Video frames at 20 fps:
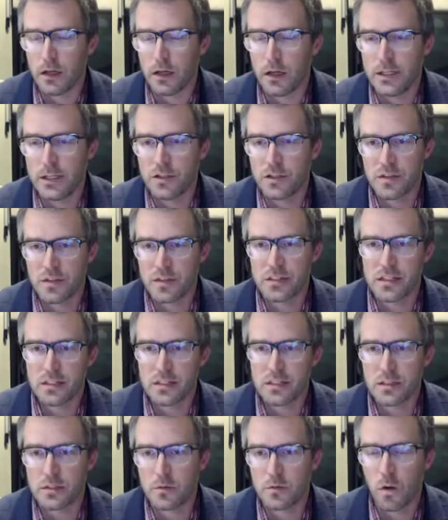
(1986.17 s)
each of the
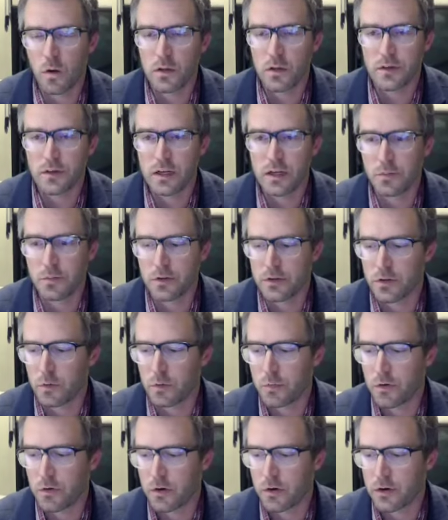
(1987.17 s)
6 qualified
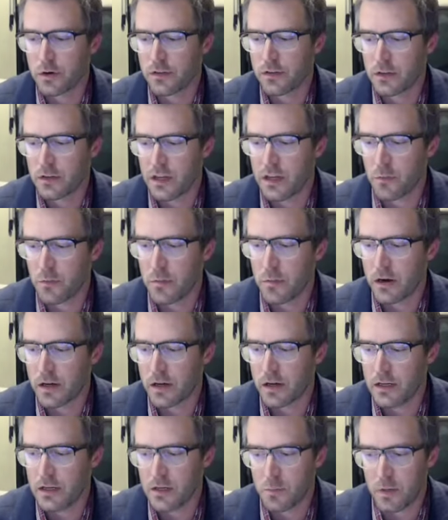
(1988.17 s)
political parties, so you have
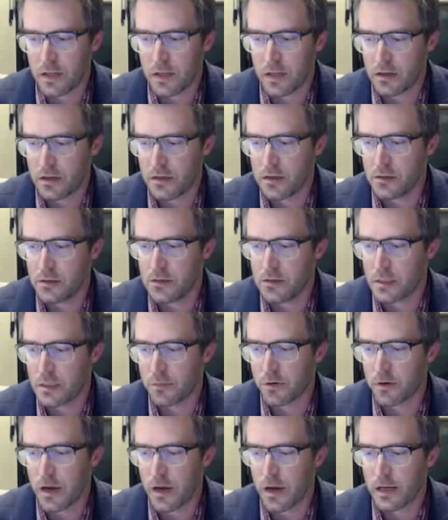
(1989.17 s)
American Independent,
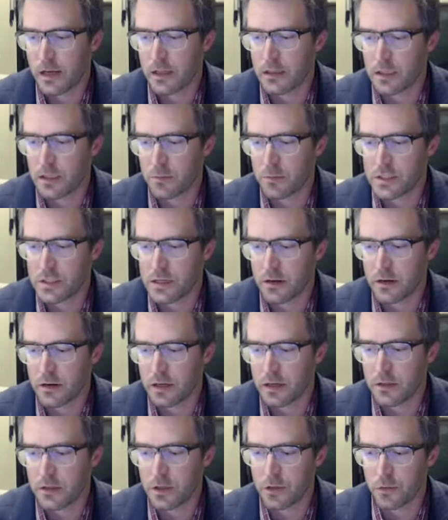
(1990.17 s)
Democratic,
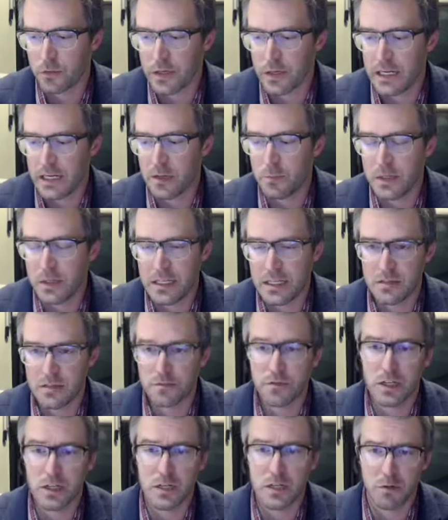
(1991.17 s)
Libertarian, Green, Peace
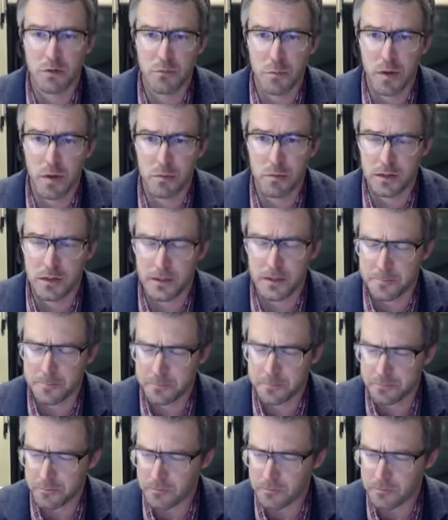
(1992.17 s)
and Freedom, and Republican,